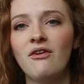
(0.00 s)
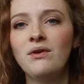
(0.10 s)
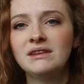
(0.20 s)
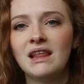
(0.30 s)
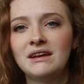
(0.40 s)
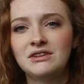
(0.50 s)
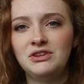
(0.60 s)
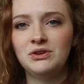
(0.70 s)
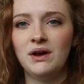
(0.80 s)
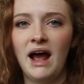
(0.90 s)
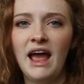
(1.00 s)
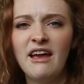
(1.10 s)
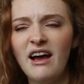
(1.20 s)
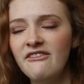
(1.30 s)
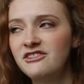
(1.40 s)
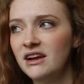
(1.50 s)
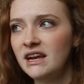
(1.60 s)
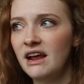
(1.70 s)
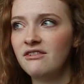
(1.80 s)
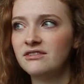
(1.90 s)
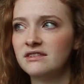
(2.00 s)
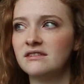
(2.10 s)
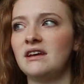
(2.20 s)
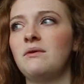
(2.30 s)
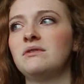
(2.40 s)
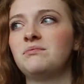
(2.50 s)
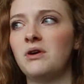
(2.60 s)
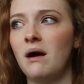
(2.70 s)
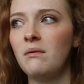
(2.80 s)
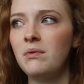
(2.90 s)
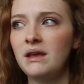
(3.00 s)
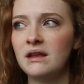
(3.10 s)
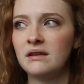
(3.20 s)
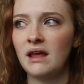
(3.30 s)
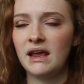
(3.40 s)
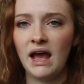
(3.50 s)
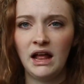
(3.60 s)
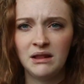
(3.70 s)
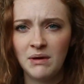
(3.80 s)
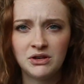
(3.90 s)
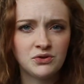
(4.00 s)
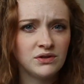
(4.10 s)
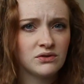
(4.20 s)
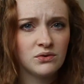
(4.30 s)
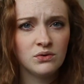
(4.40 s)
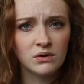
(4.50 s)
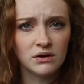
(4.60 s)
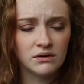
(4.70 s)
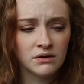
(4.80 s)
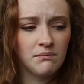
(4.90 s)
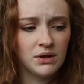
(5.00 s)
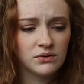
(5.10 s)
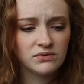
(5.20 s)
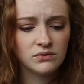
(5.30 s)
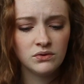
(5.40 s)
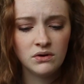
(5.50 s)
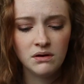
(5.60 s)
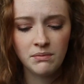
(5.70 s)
always liked to do it. I, I've done it ever since I was probably in like elementary school or middle school,